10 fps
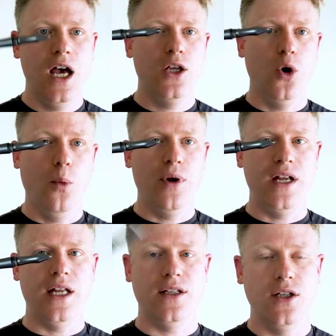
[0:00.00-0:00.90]
You open
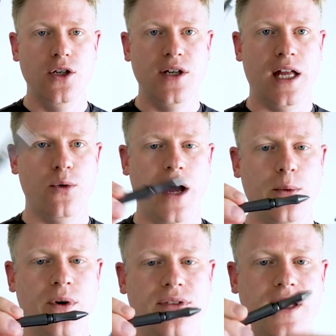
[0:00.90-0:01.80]
it, you can write
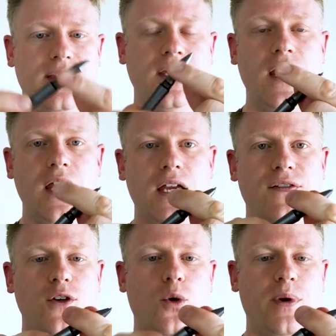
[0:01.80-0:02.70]
with it.
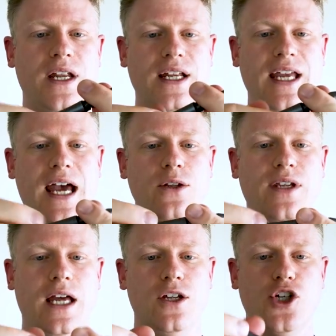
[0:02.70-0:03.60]
If you open it again, you
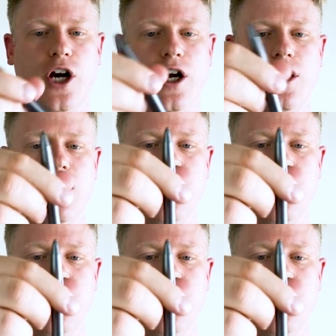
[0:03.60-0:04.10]
can charge.